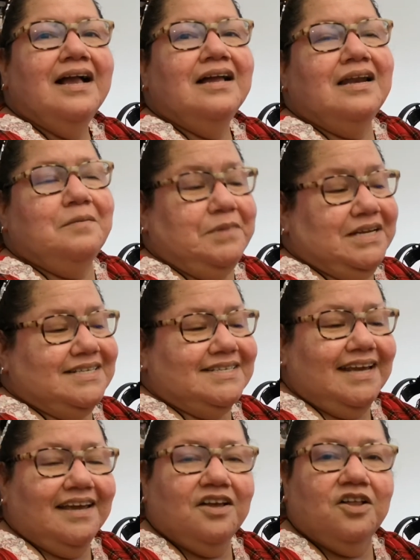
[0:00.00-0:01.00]
I had a big
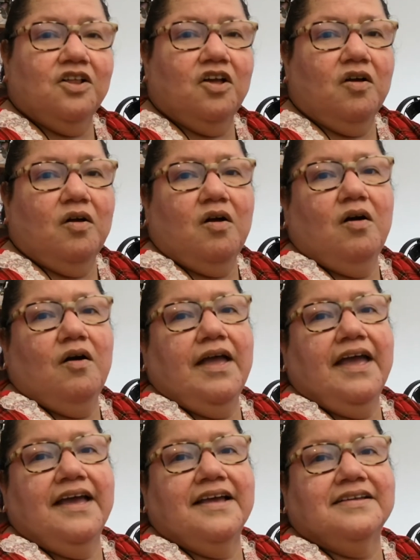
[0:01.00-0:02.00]
sale,
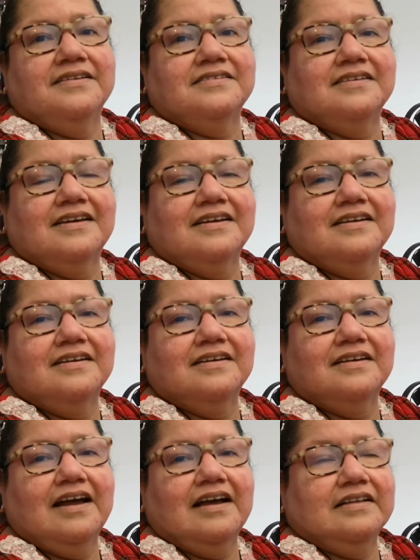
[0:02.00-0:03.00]
and
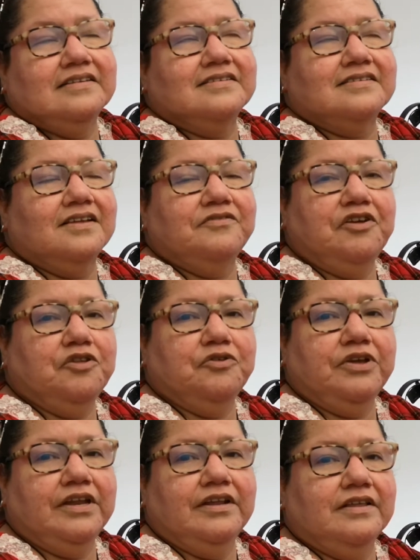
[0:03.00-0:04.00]
I just love Hello
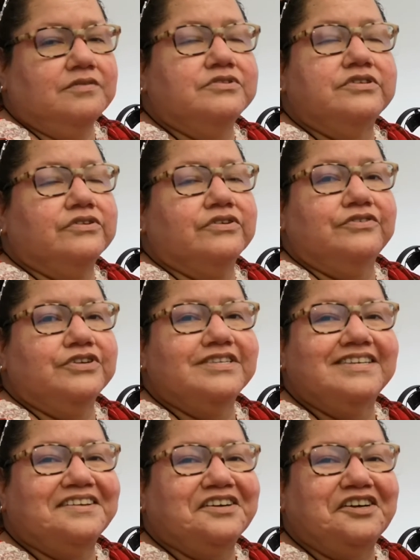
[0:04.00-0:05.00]
Kitty. That was the only
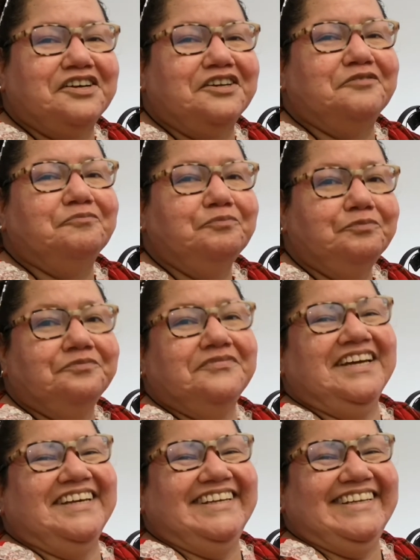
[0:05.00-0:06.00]
reason I got
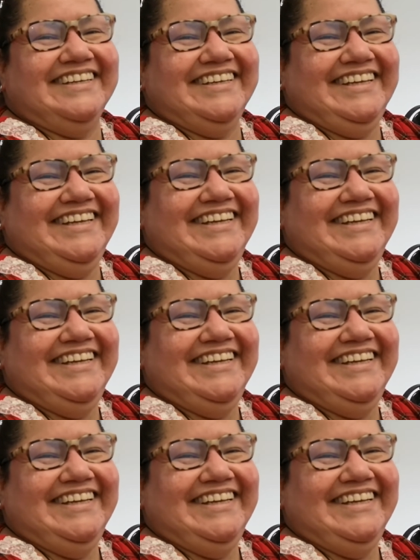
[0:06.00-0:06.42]
it.